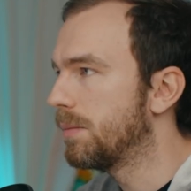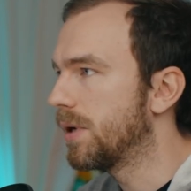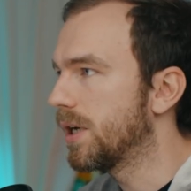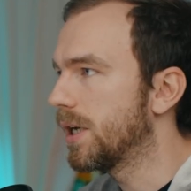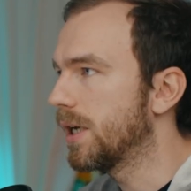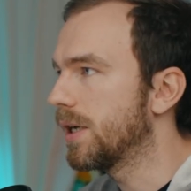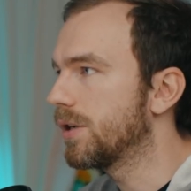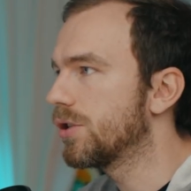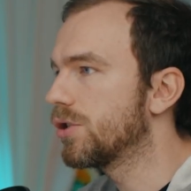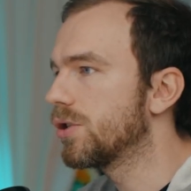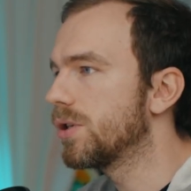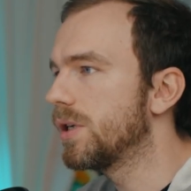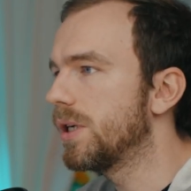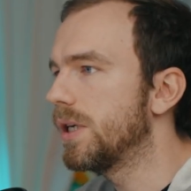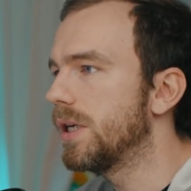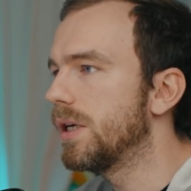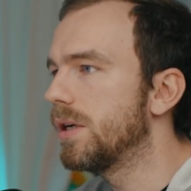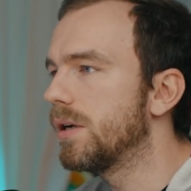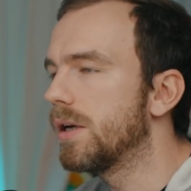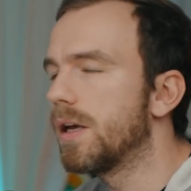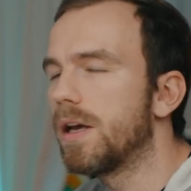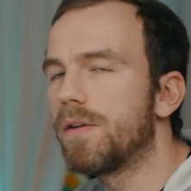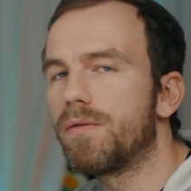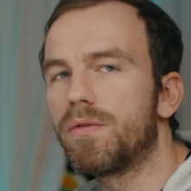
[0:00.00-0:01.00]
but
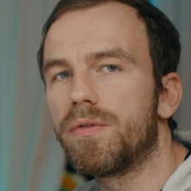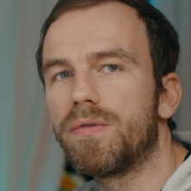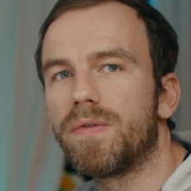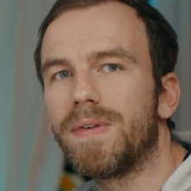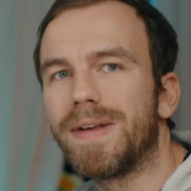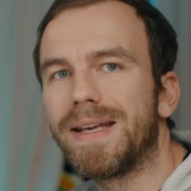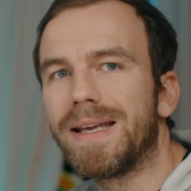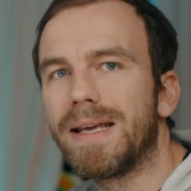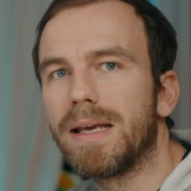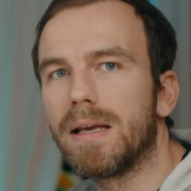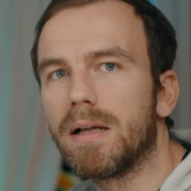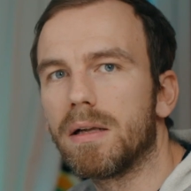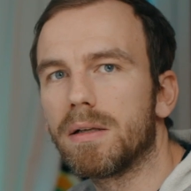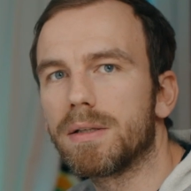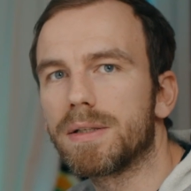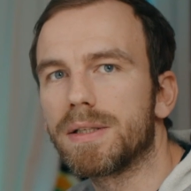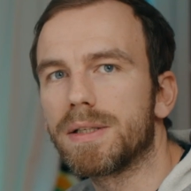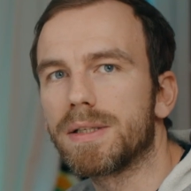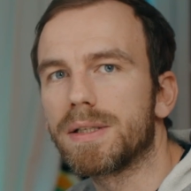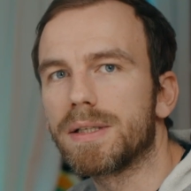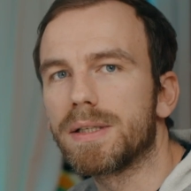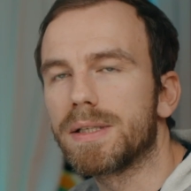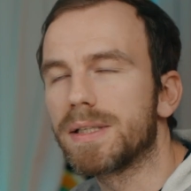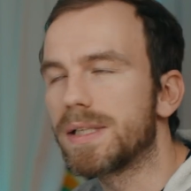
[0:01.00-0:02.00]
actually everything
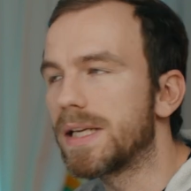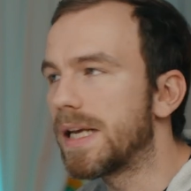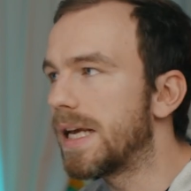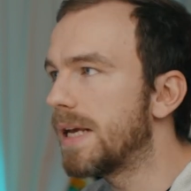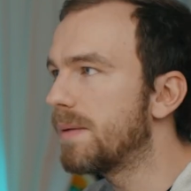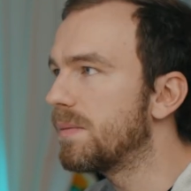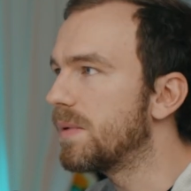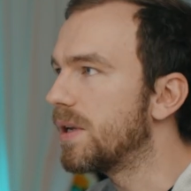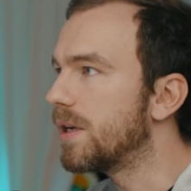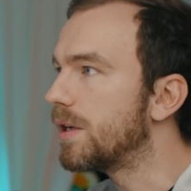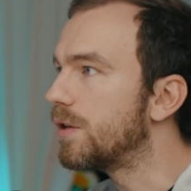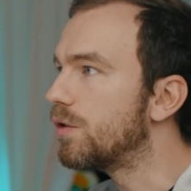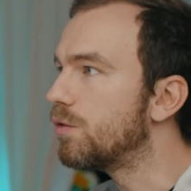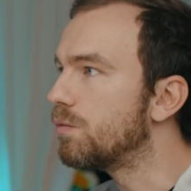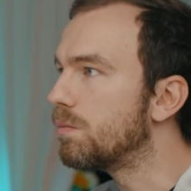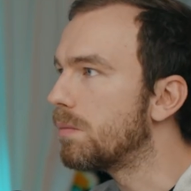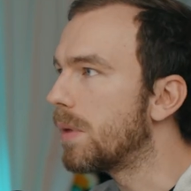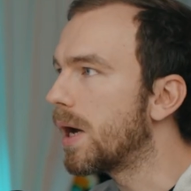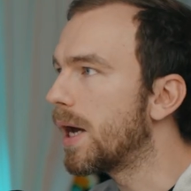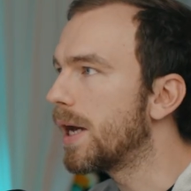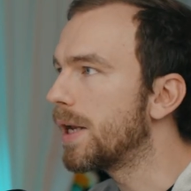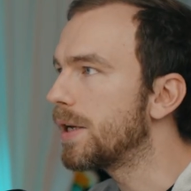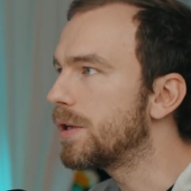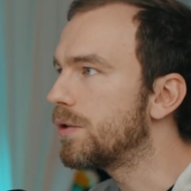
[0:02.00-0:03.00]
else is the same and you
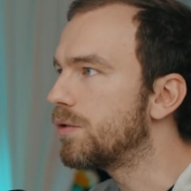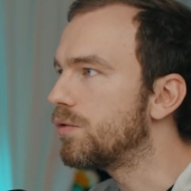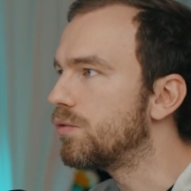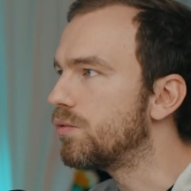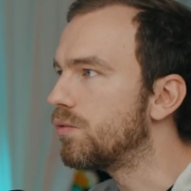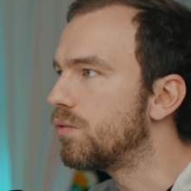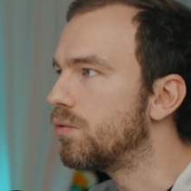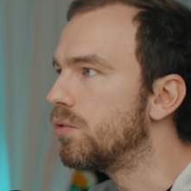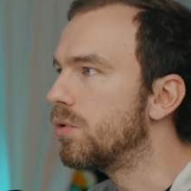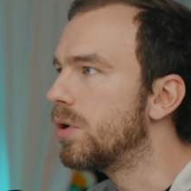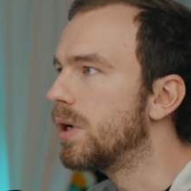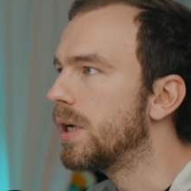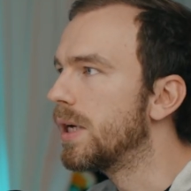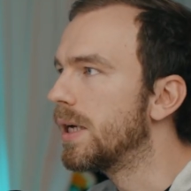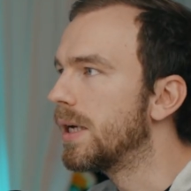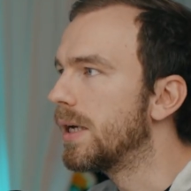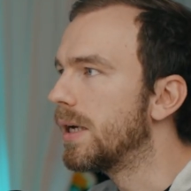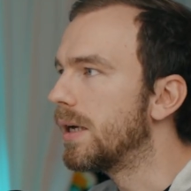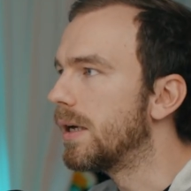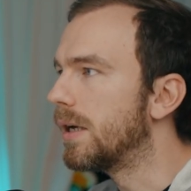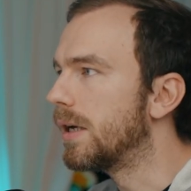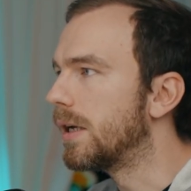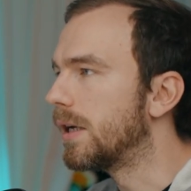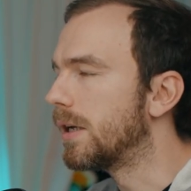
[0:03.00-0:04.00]
might do
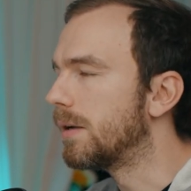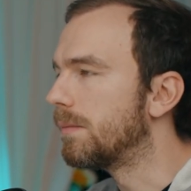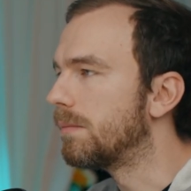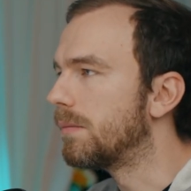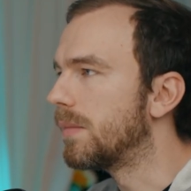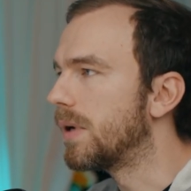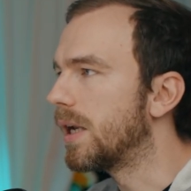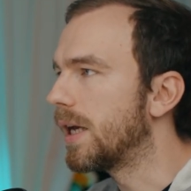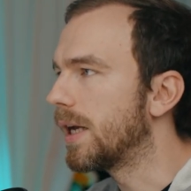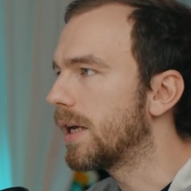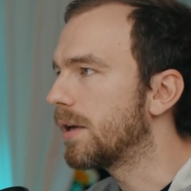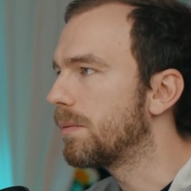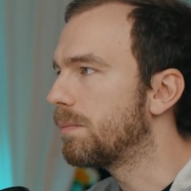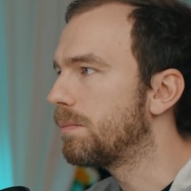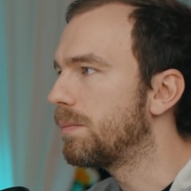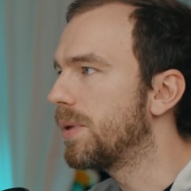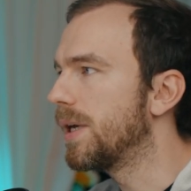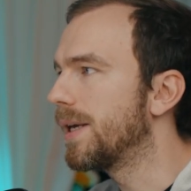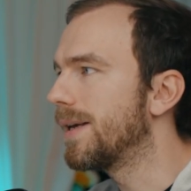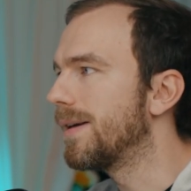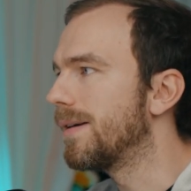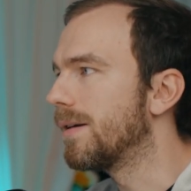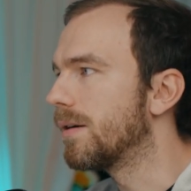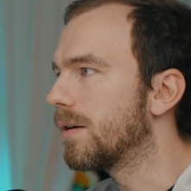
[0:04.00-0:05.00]
um, like
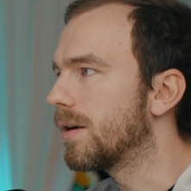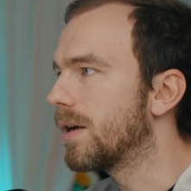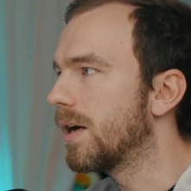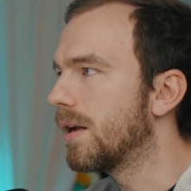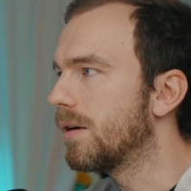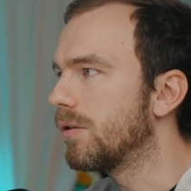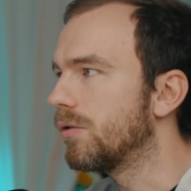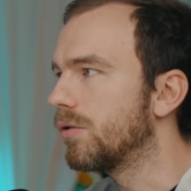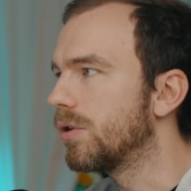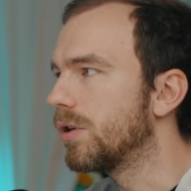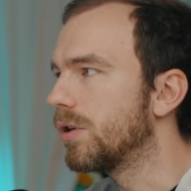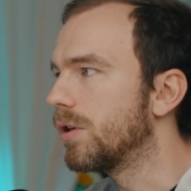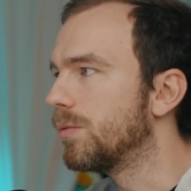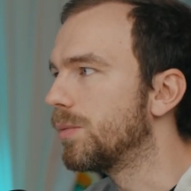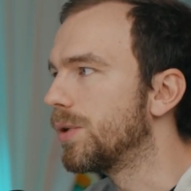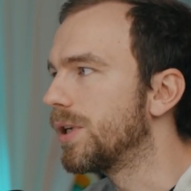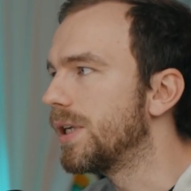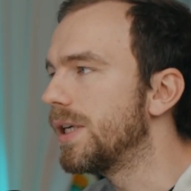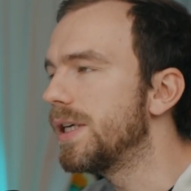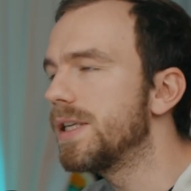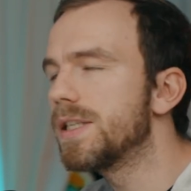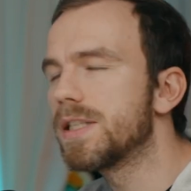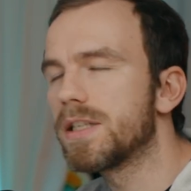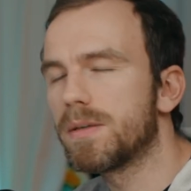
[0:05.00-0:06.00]
picking a color a little
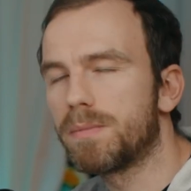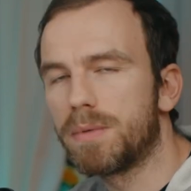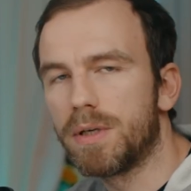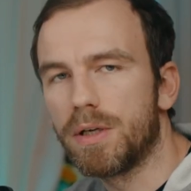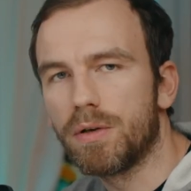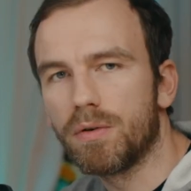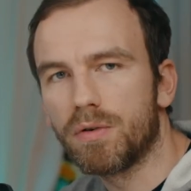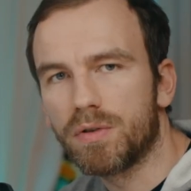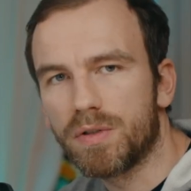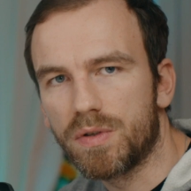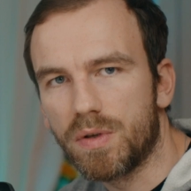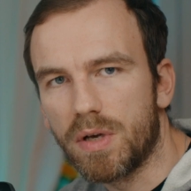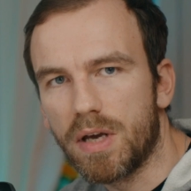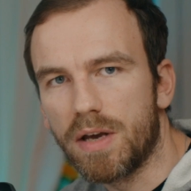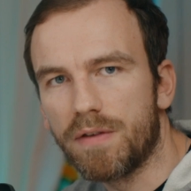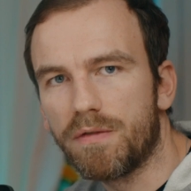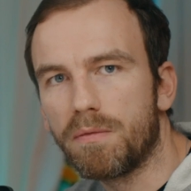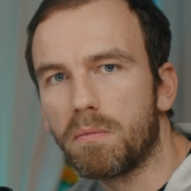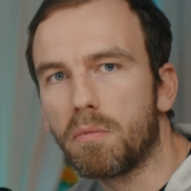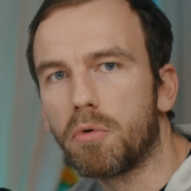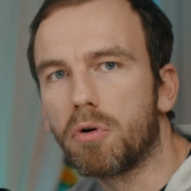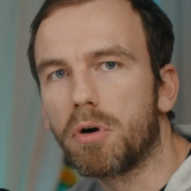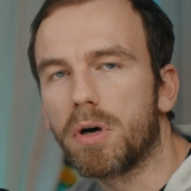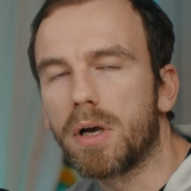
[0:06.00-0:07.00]
bit easier because you
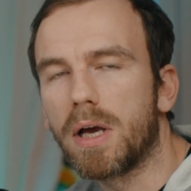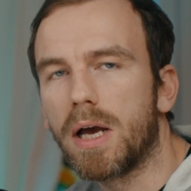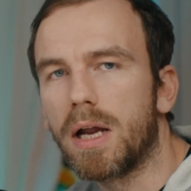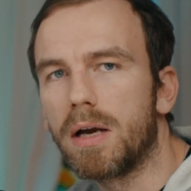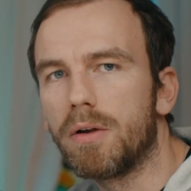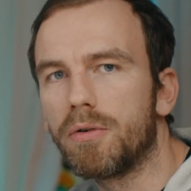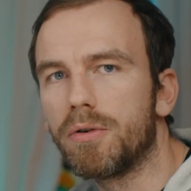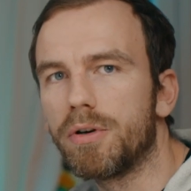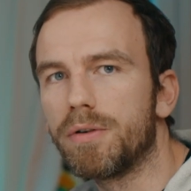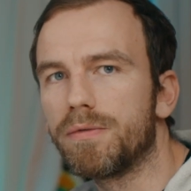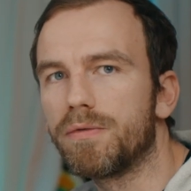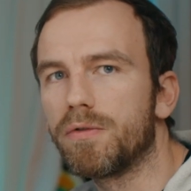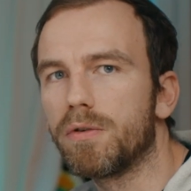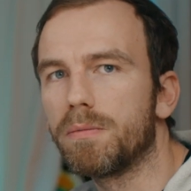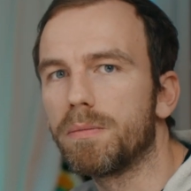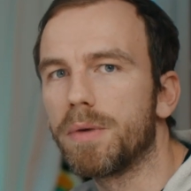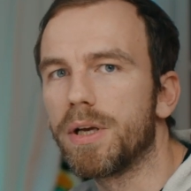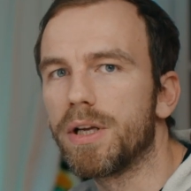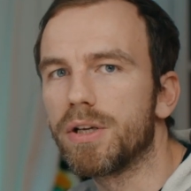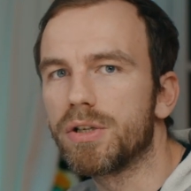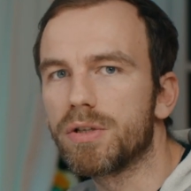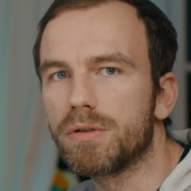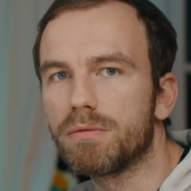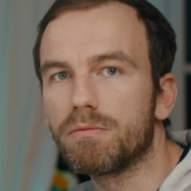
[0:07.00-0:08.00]
have more color
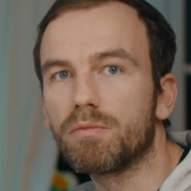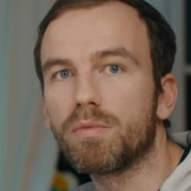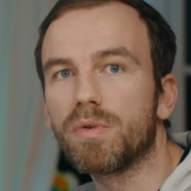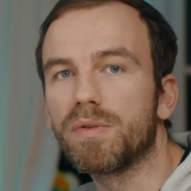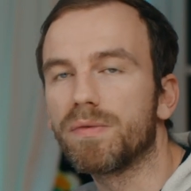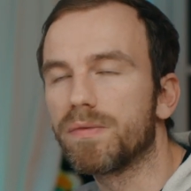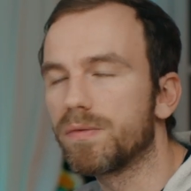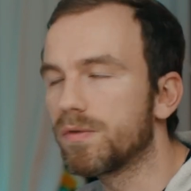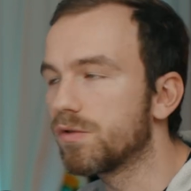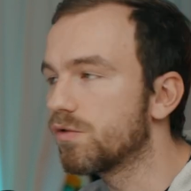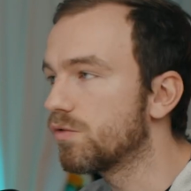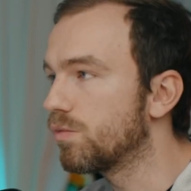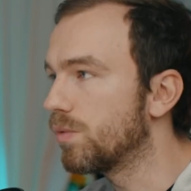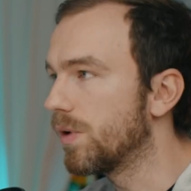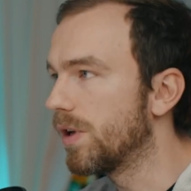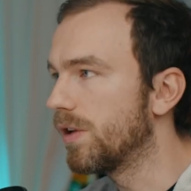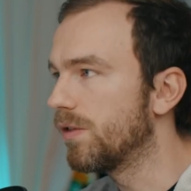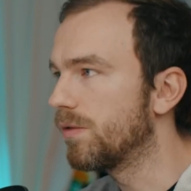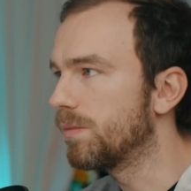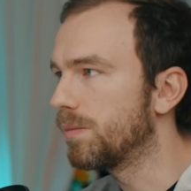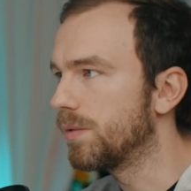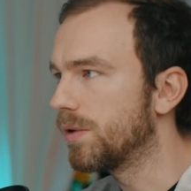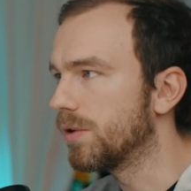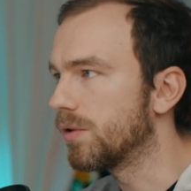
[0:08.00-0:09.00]
information with
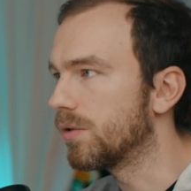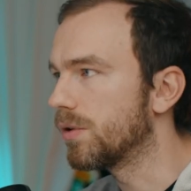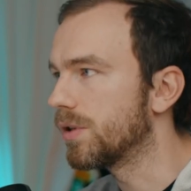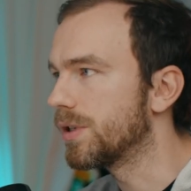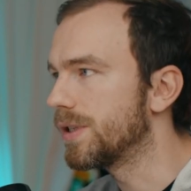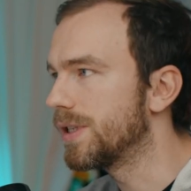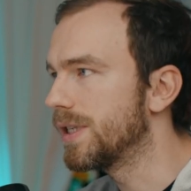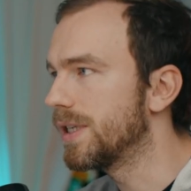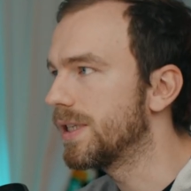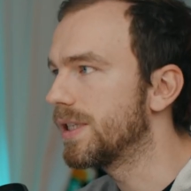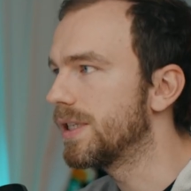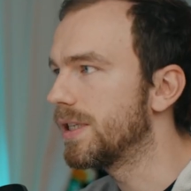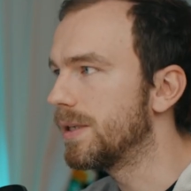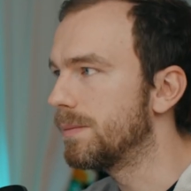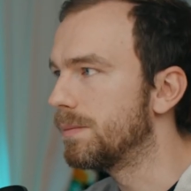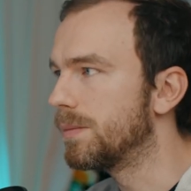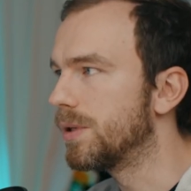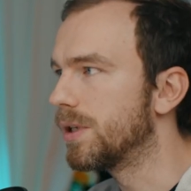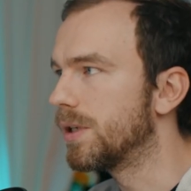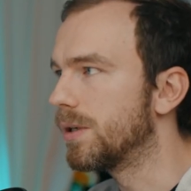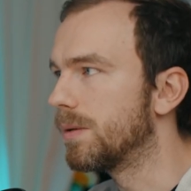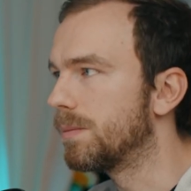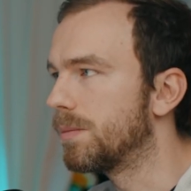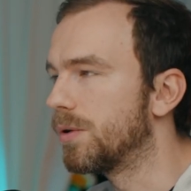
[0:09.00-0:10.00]
12-bit or
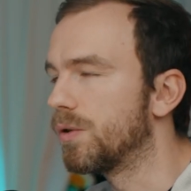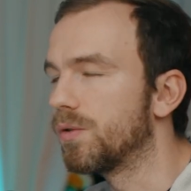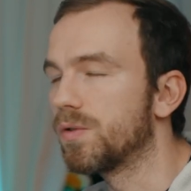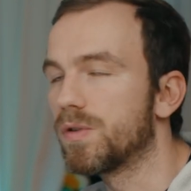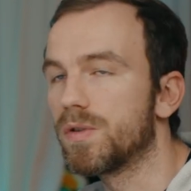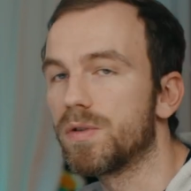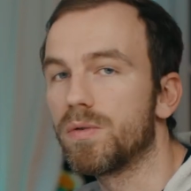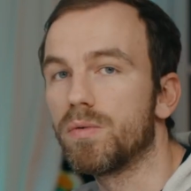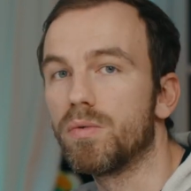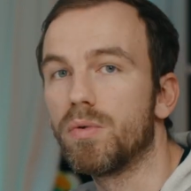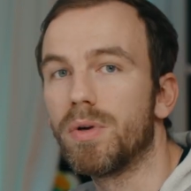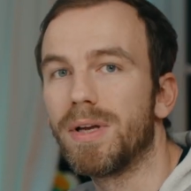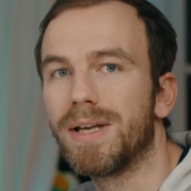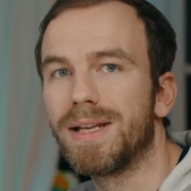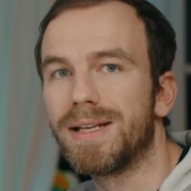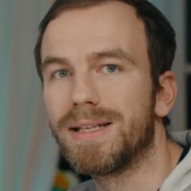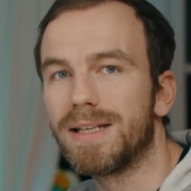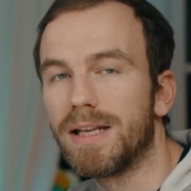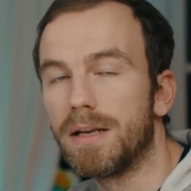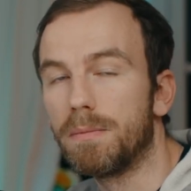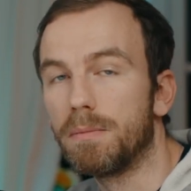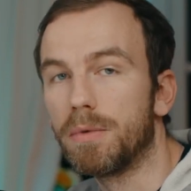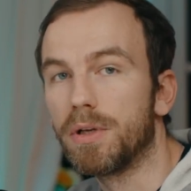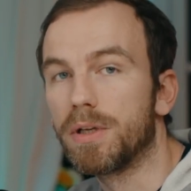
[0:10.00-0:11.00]
16-bit opposed to
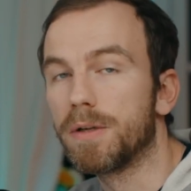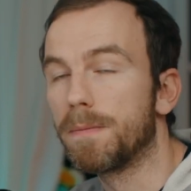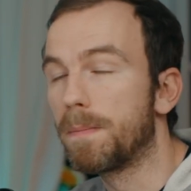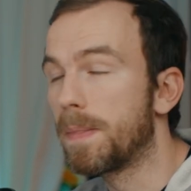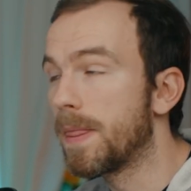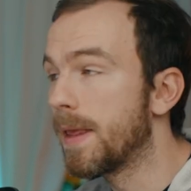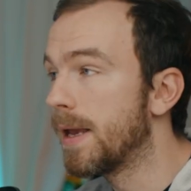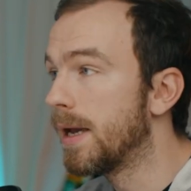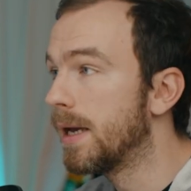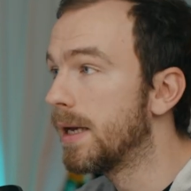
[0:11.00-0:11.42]
10-bit.